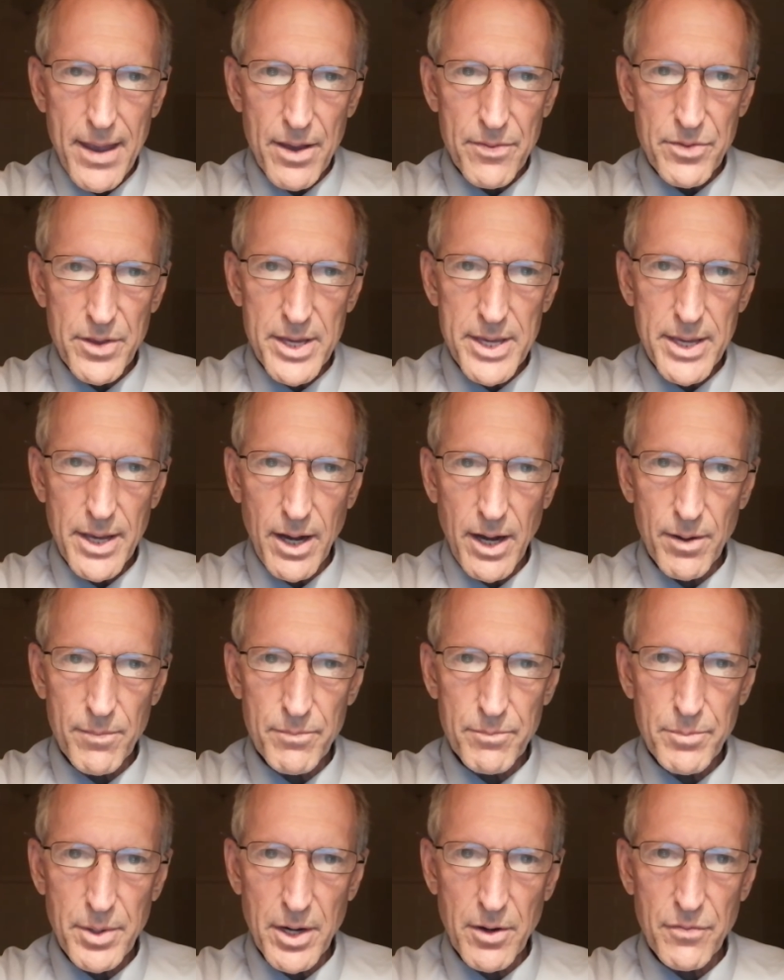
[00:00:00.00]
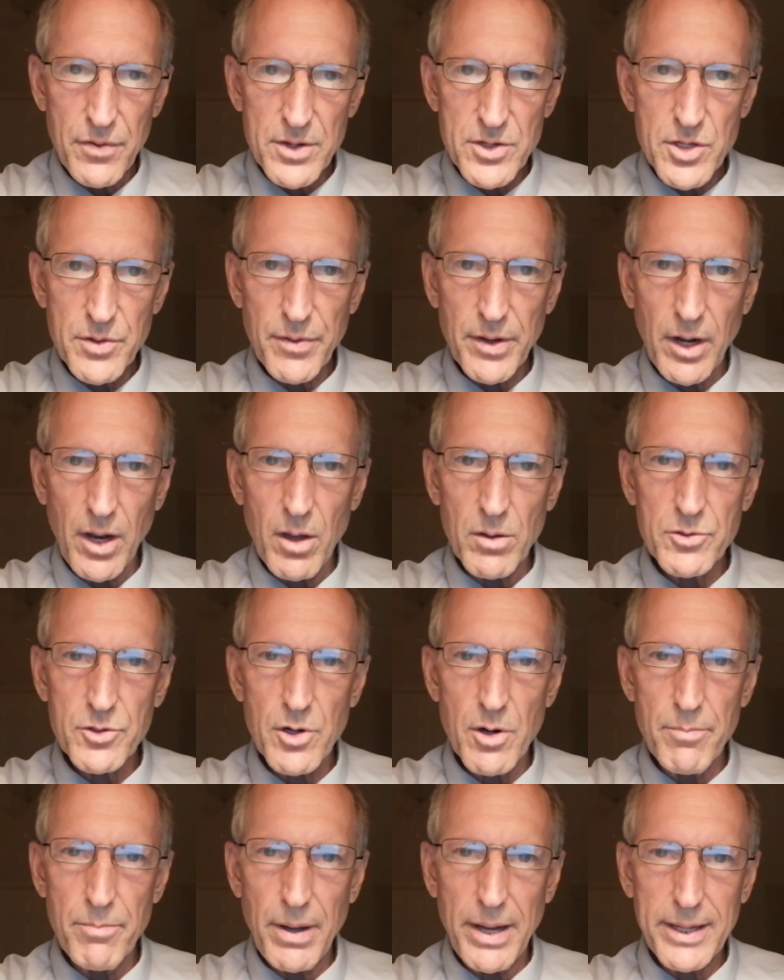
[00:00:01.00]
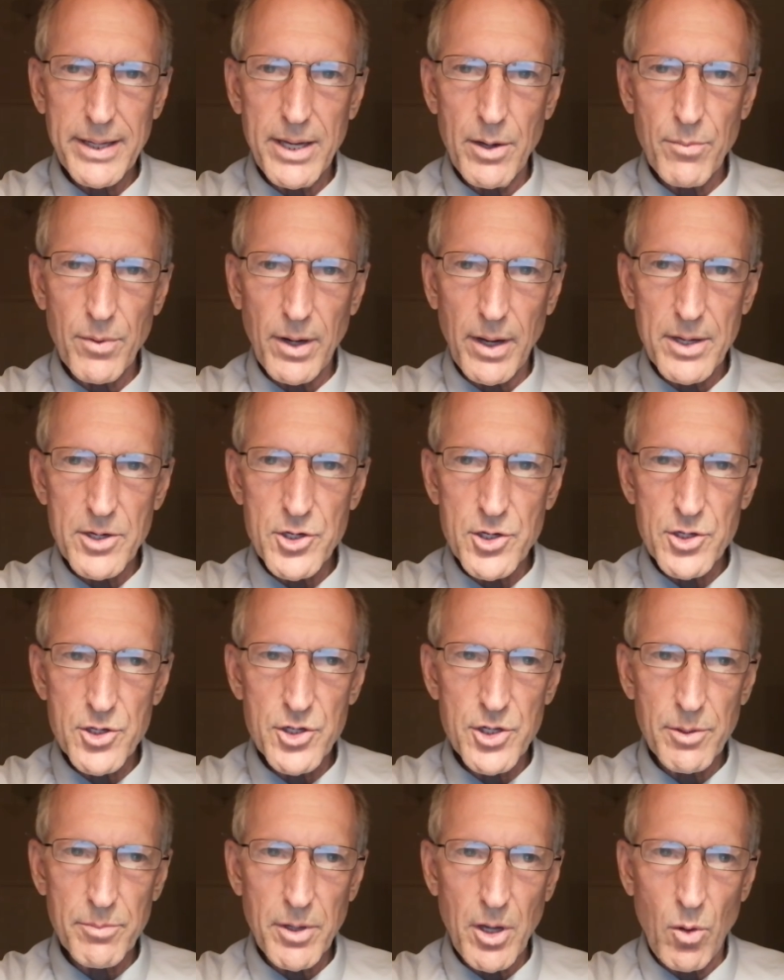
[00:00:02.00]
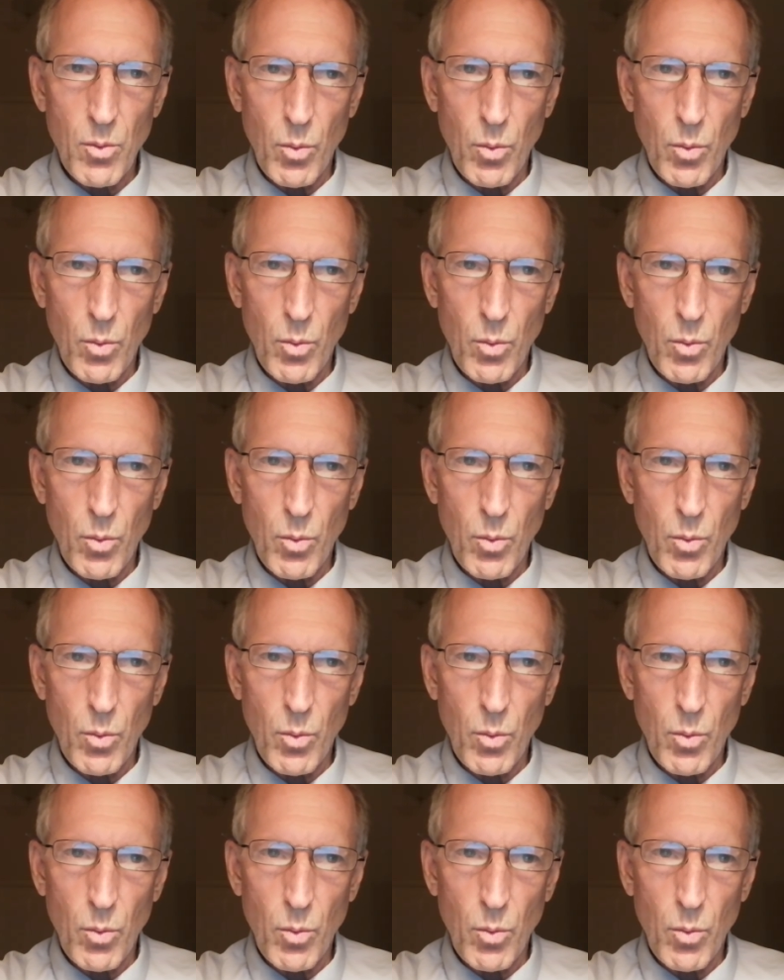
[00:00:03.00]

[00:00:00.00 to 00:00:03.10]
the benefits of a long-term banking relationship go